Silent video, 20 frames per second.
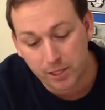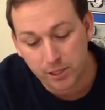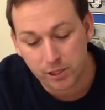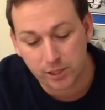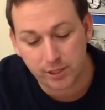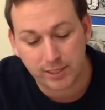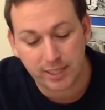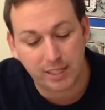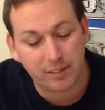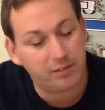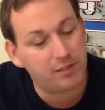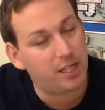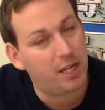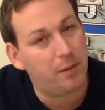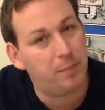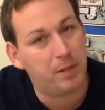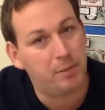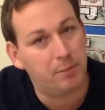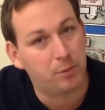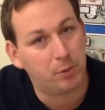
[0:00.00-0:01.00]
Just gives it
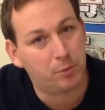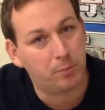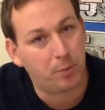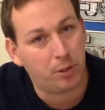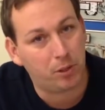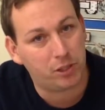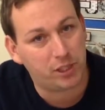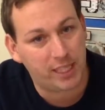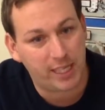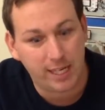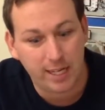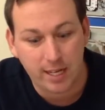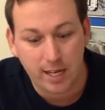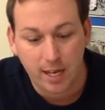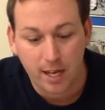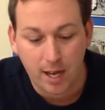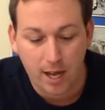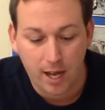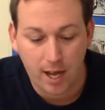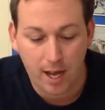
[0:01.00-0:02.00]
a bit more body
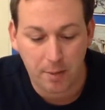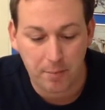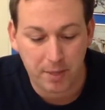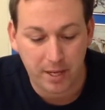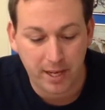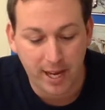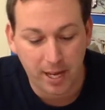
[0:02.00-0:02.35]
and